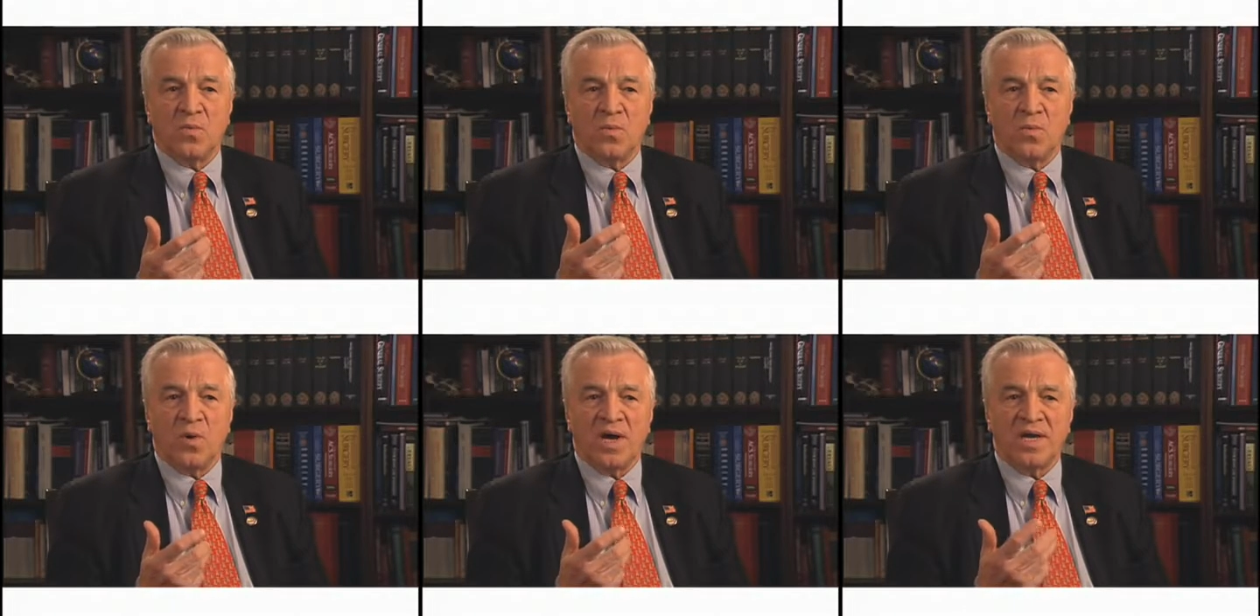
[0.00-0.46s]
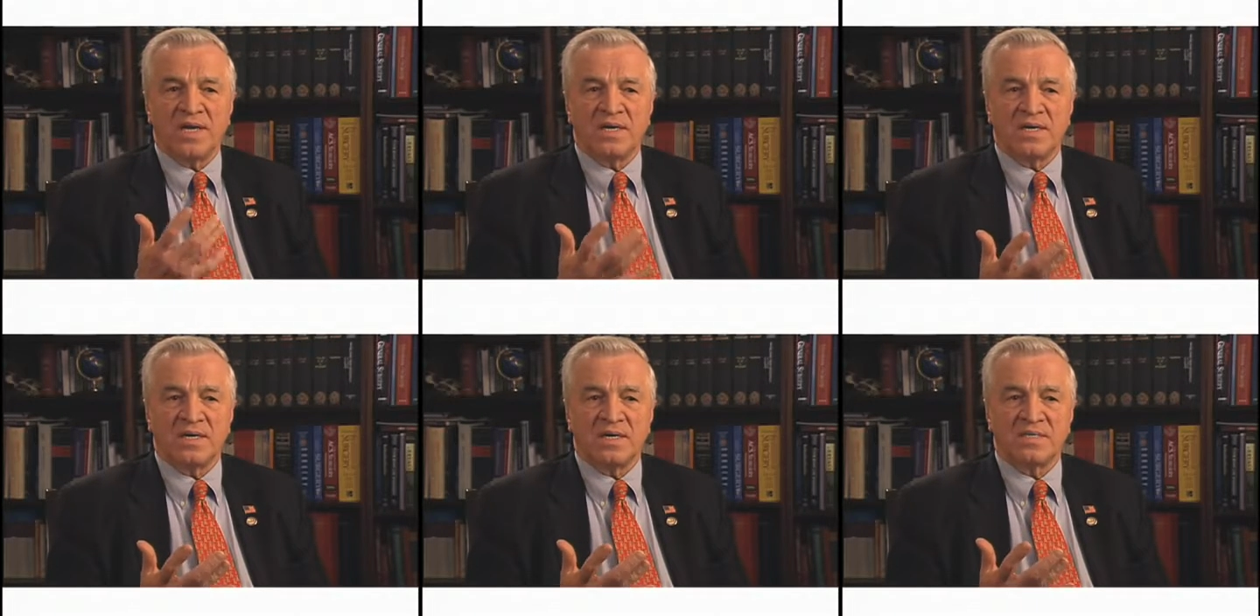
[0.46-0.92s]
Why
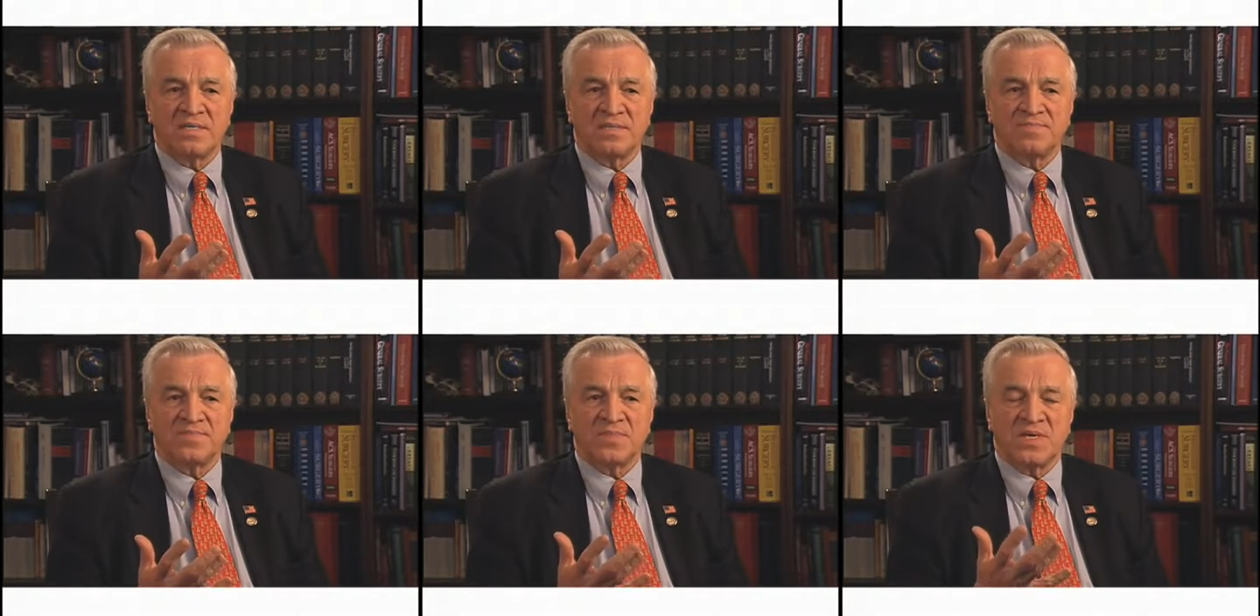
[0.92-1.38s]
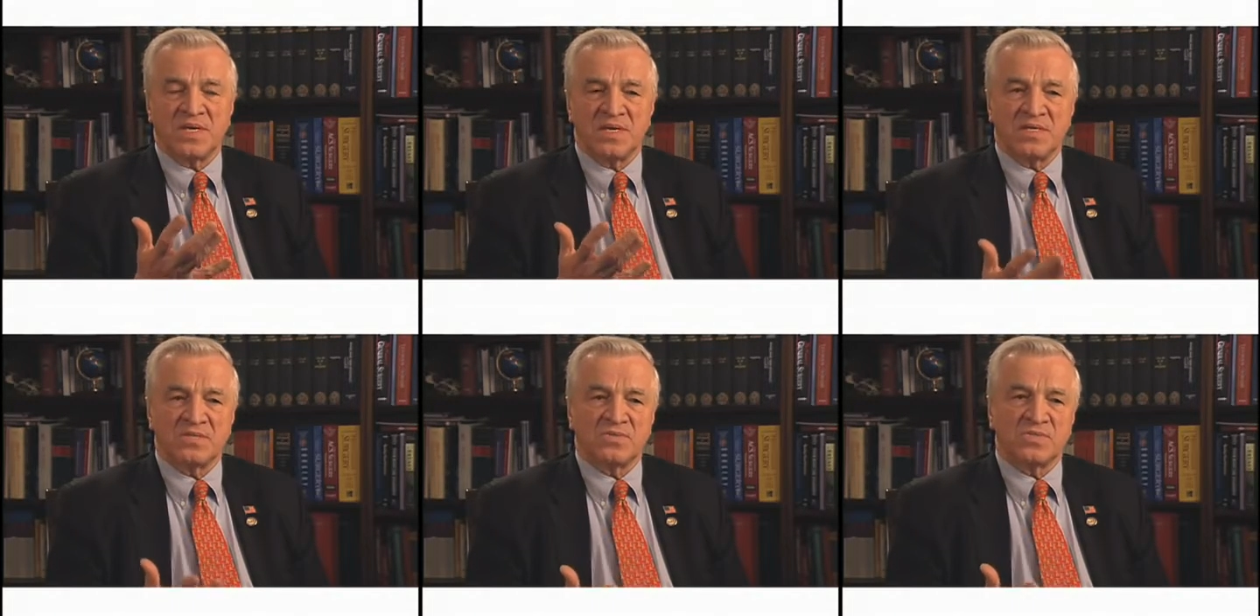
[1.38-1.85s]
not
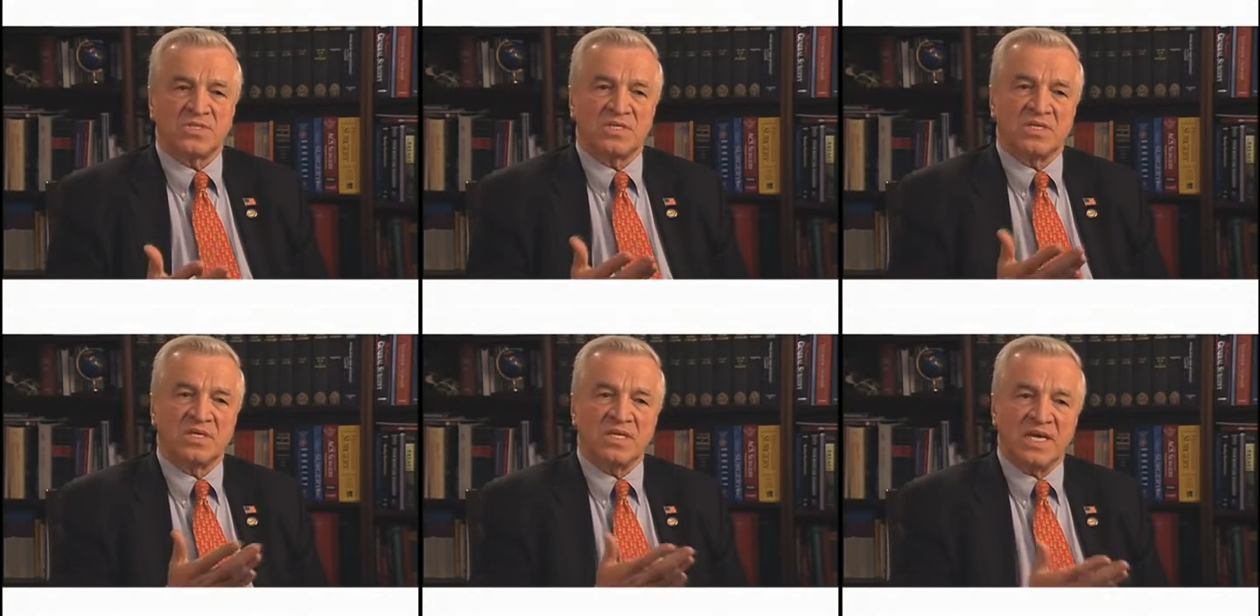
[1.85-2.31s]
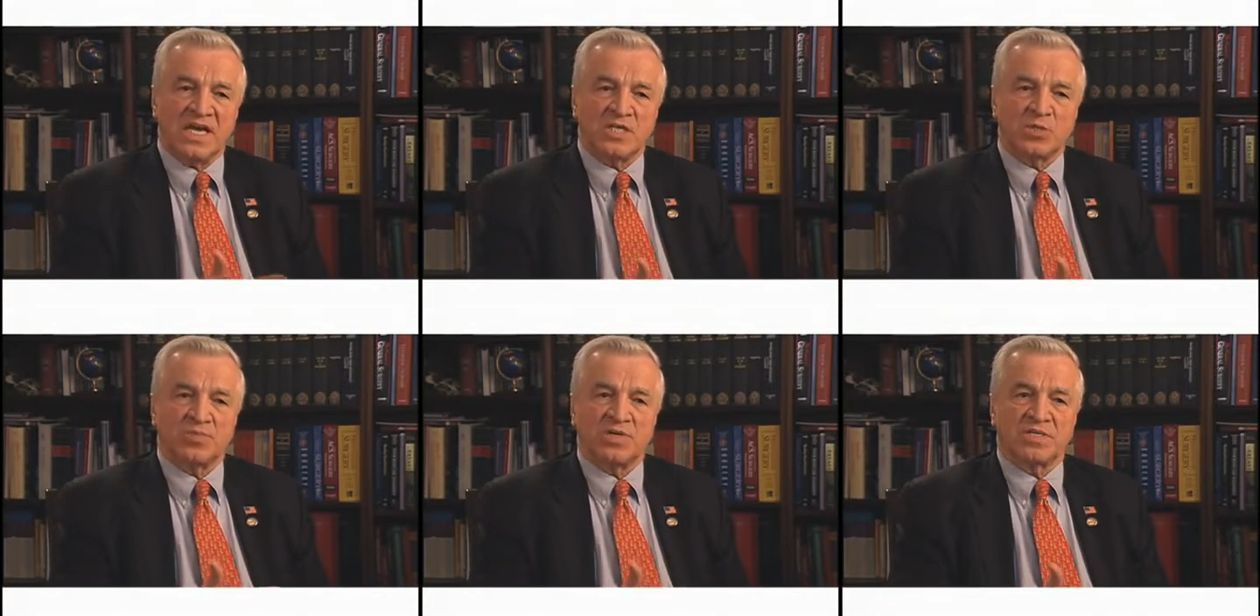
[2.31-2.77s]
get interested in the
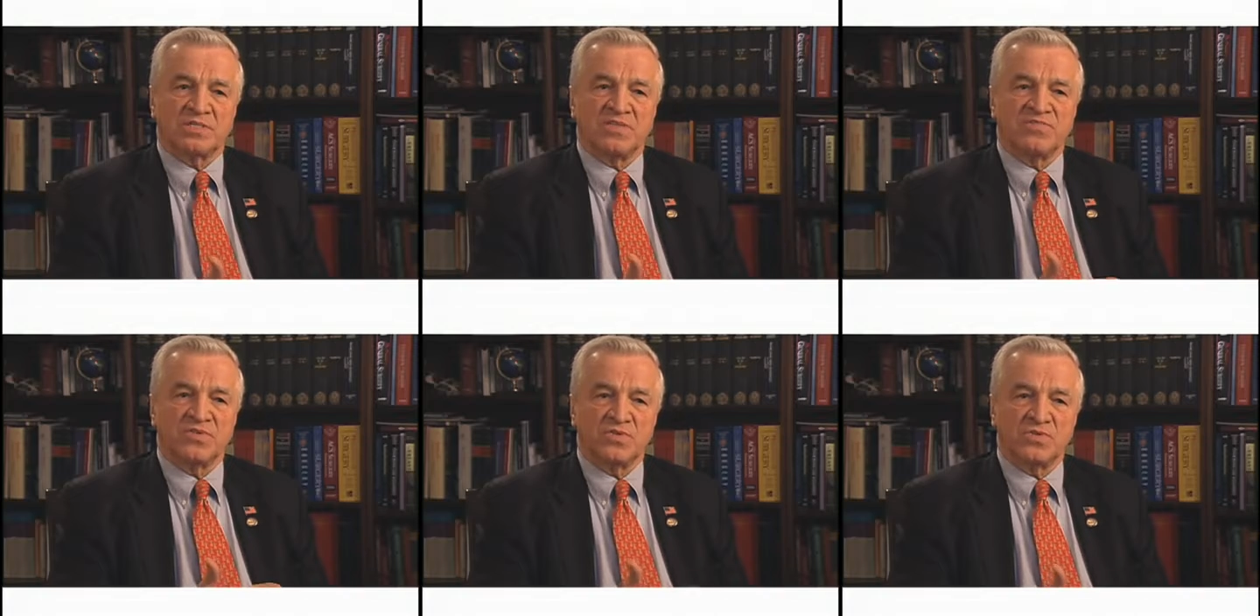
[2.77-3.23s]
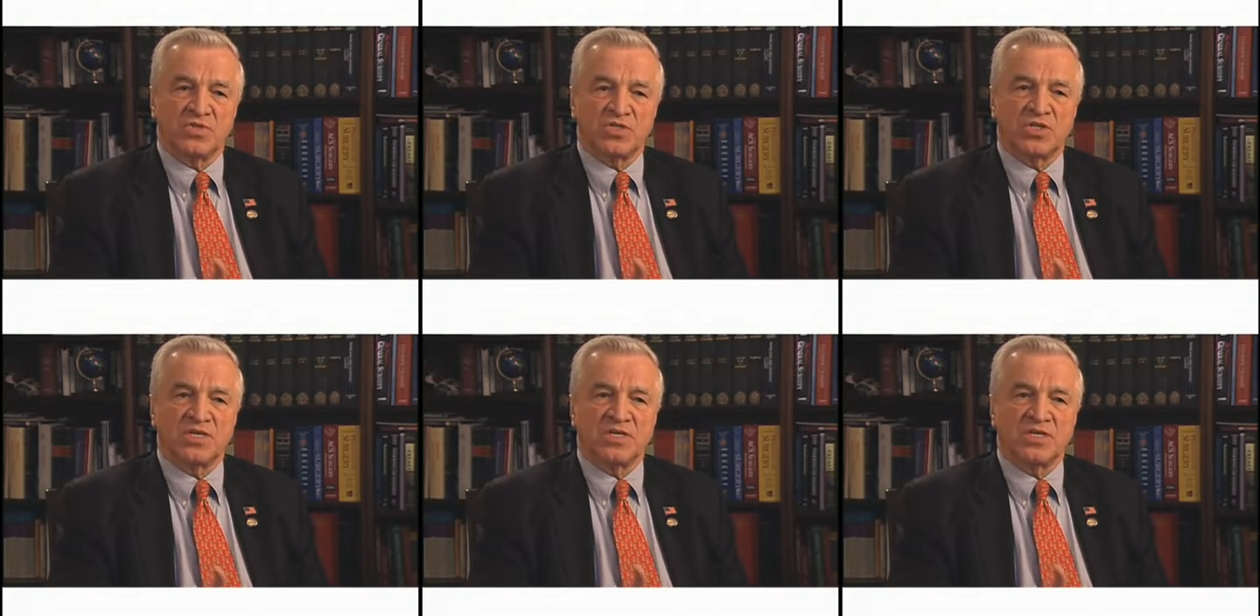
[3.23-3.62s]
aspects of nutrition